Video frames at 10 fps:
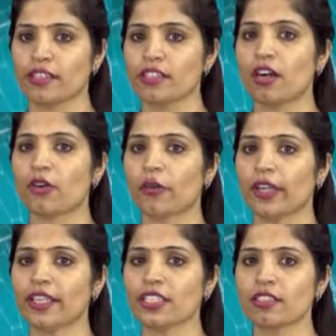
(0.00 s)
is
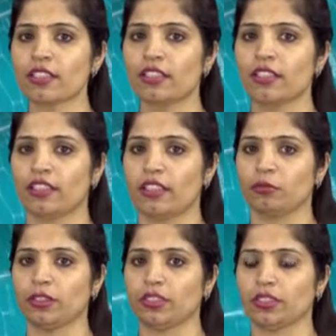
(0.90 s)
relational
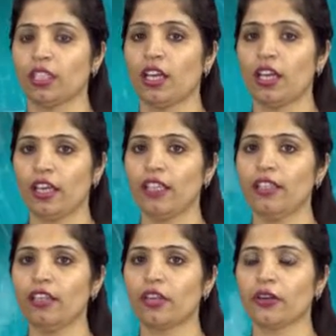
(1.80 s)
database. In
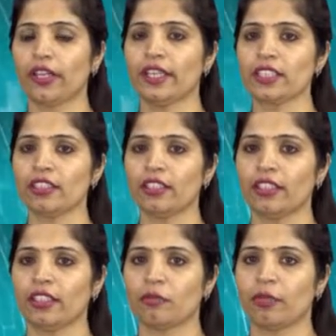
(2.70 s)
relational
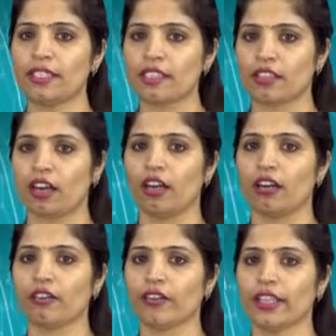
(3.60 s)
database, the
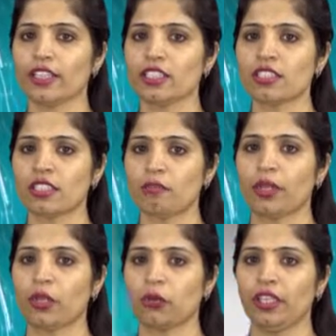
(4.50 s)
relationship
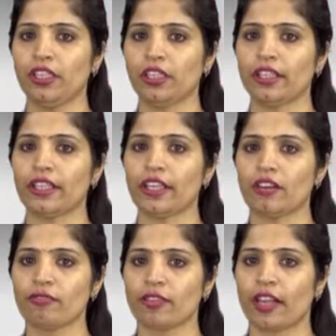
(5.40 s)
between data
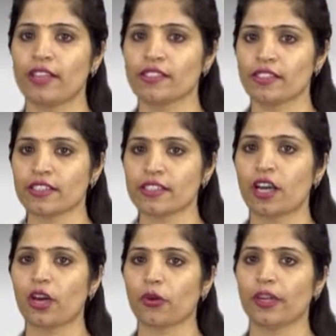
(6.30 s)
files is
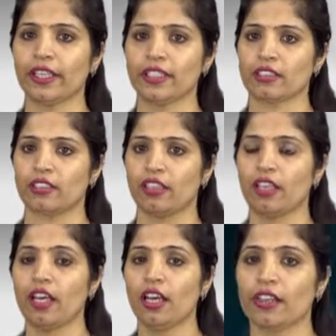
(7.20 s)
relational.
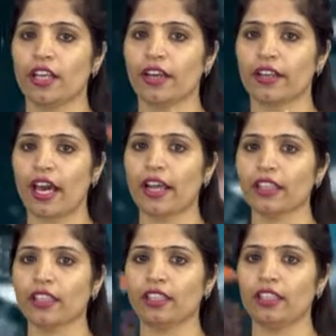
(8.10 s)
The
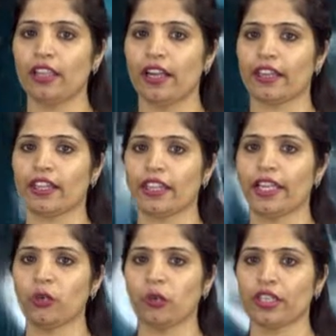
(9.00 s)
hierarchical and the
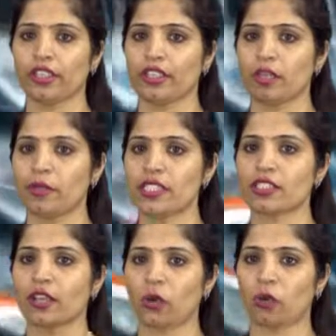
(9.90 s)
network
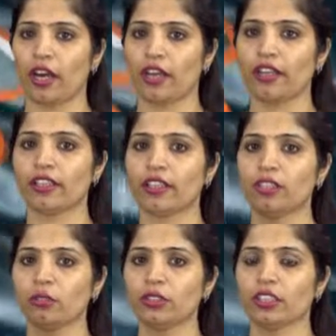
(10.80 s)
database require the
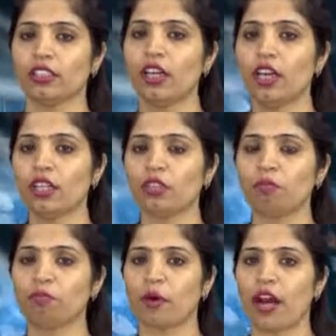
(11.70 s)
user
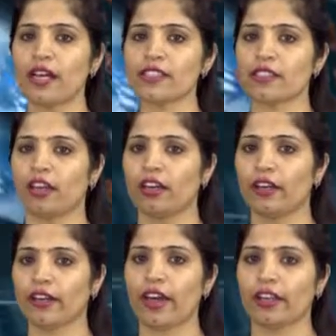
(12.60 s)
to pass a
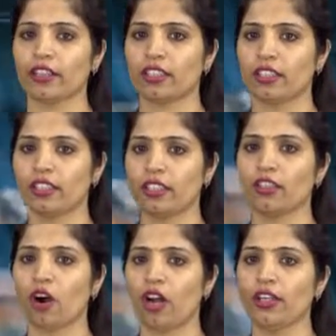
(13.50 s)
hierarchy
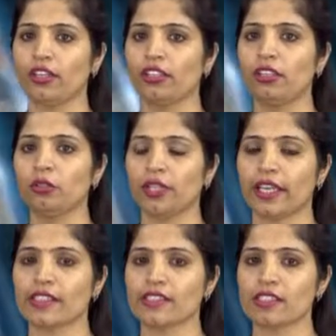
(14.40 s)
in order to
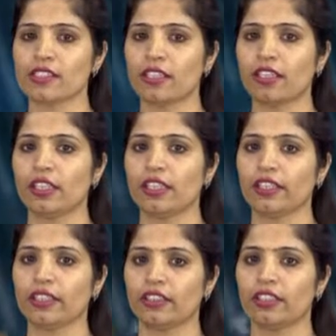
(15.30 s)
access
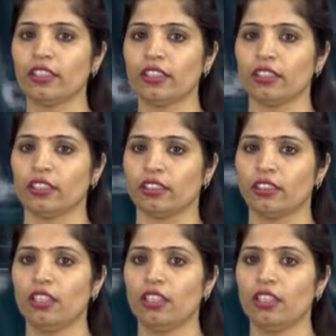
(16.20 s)
needed the data.